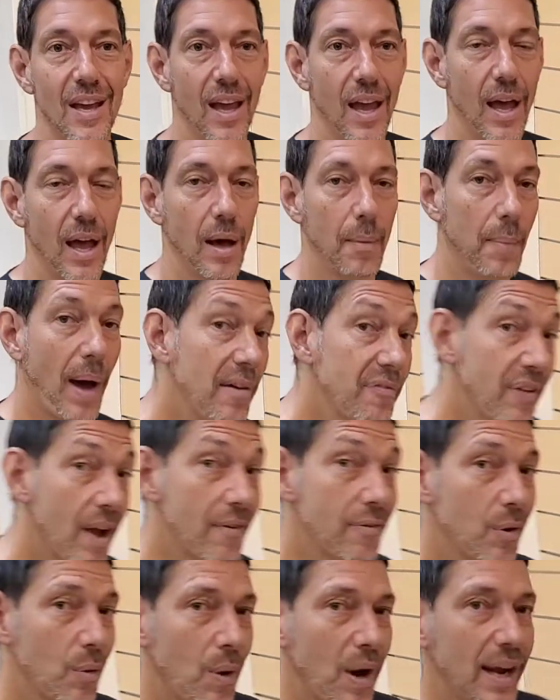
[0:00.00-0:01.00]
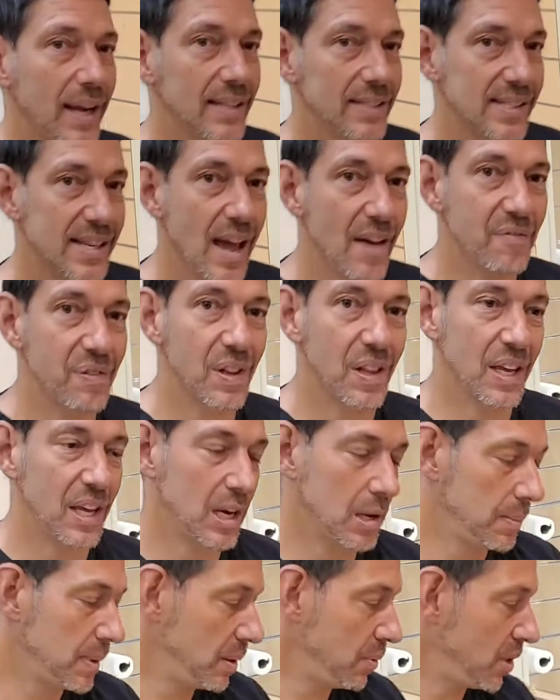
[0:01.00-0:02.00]
My favorite way is definitely
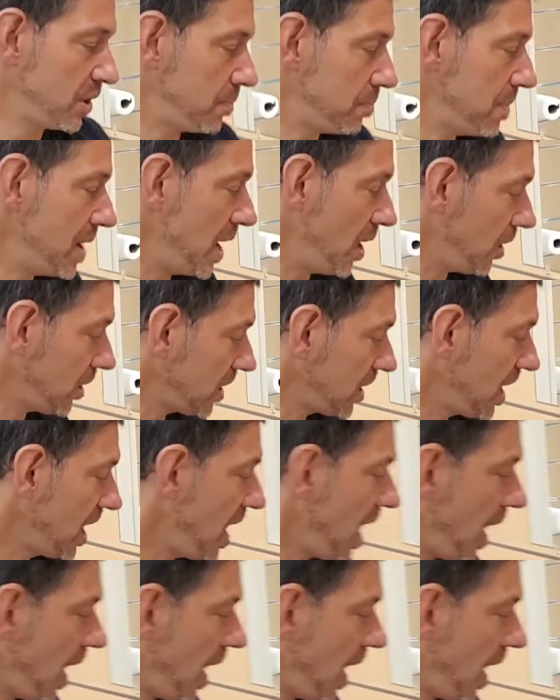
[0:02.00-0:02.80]
going to be with milk.